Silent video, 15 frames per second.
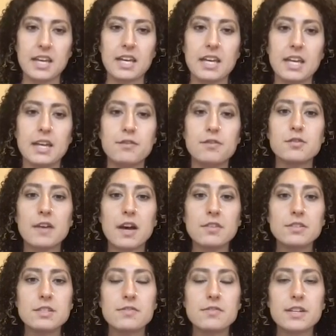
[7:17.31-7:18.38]
If you
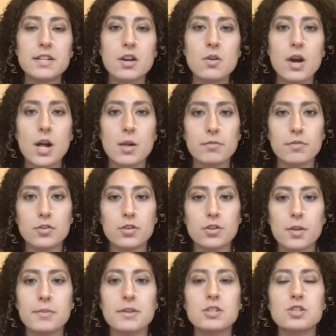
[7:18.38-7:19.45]
found this video helpful,
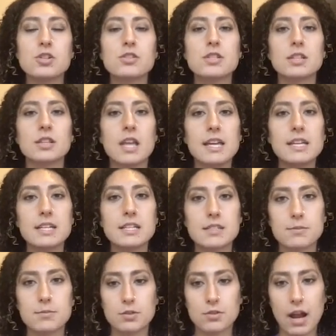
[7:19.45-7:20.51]
be sure to like and
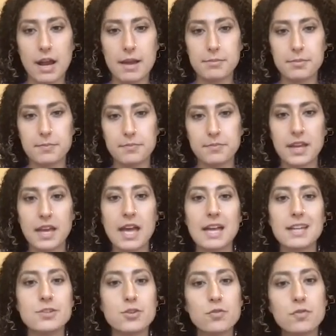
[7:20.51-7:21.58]
subscribe.
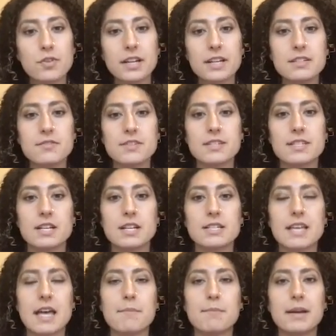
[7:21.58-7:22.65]
And don't forget to visit
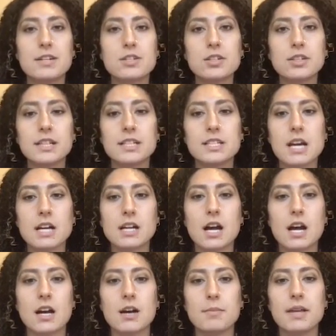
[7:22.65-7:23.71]
us at
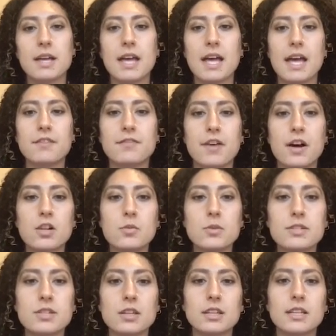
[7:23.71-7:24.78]
MentorcliQ.com and follow
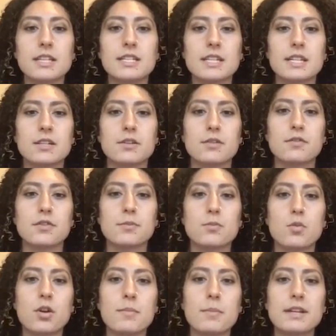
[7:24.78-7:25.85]
us on LinkedIn for
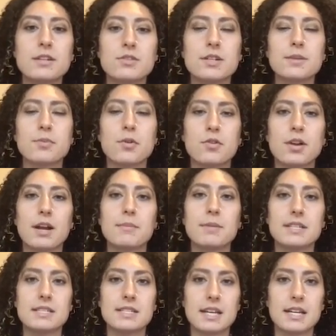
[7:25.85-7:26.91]
more mentoring program
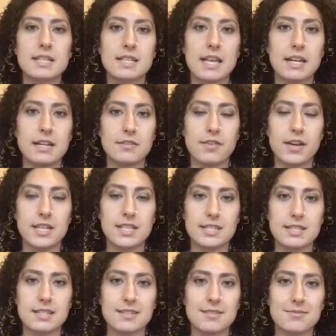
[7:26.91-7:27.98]
insights and advice.